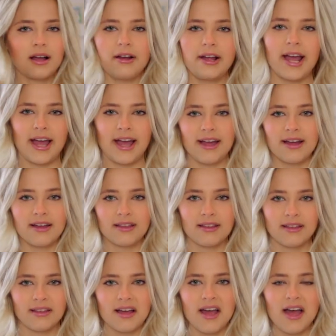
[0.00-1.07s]
okay.
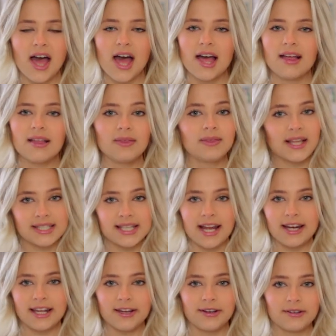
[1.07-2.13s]
That's
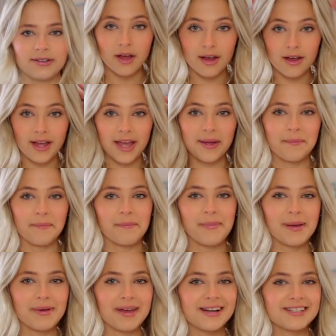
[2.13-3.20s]
kind of cute. Okay,
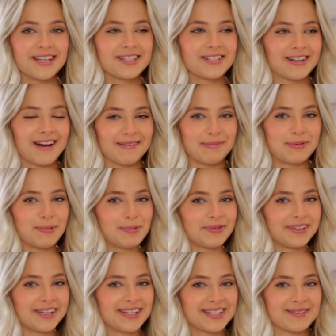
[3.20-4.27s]
maybe I just like don't have boobs
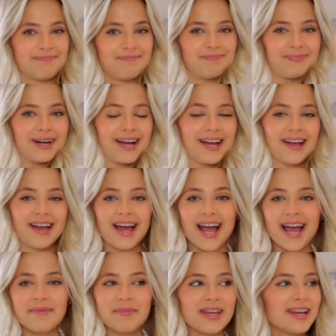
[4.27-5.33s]
for this, but
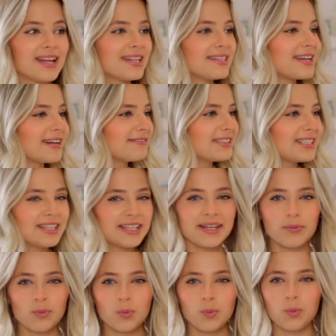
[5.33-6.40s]
I mean, it
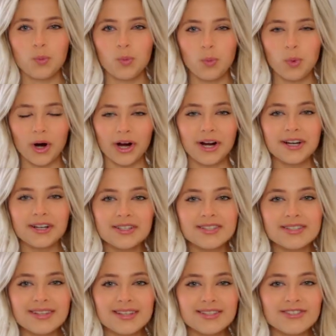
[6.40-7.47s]
definitely
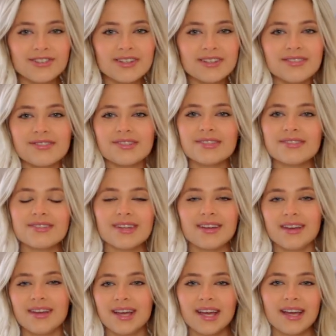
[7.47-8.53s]
works. It's just
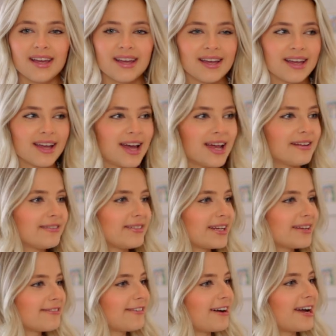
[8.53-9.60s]
kind of
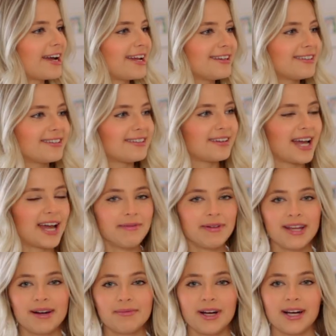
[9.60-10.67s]
like fine. I
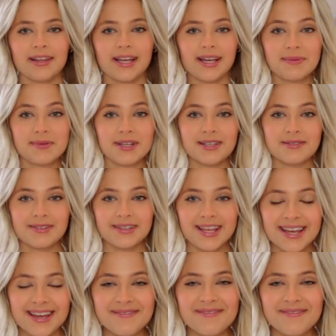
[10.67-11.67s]
mean, I'm not like obsessed with it,